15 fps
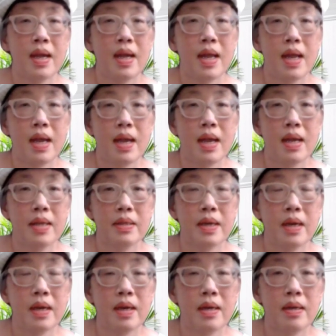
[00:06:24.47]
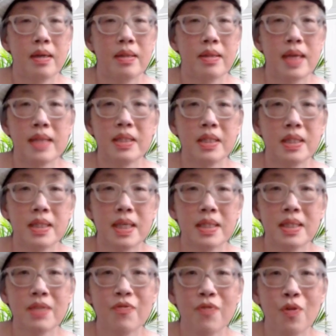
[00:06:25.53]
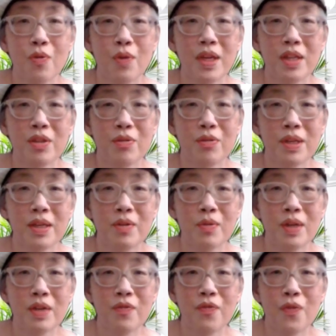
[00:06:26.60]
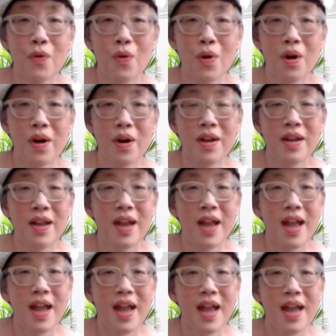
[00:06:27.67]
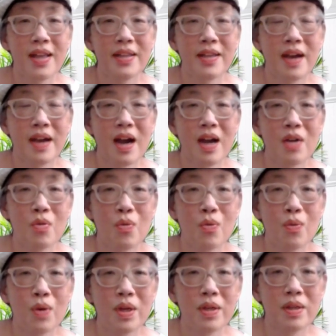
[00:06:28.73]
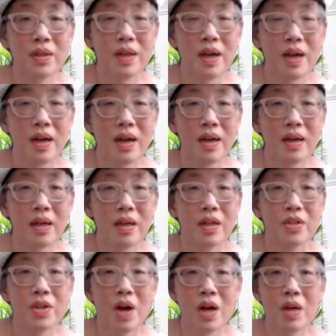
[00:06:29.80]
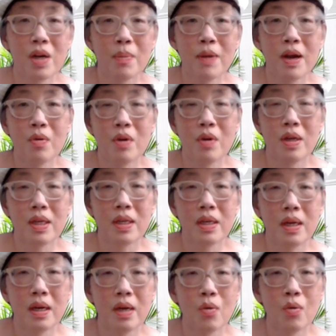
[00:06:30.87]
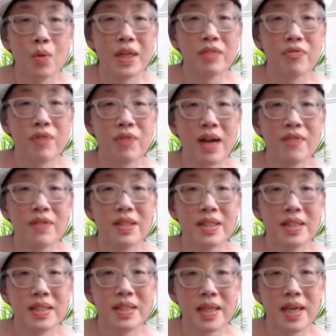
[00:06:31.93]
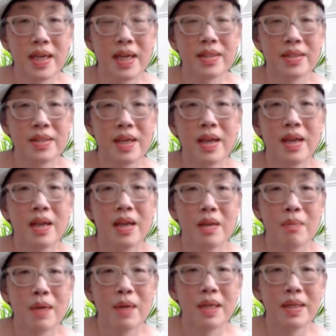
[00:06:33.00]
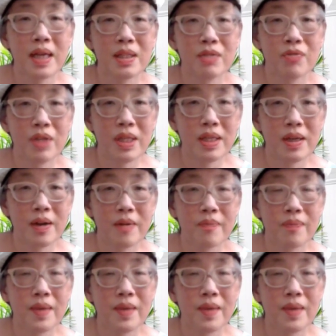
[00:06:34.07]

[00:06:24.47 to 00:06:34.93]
And that's it for week 3 and week 4, and I will talk about weeks 5 and 6 in my next video.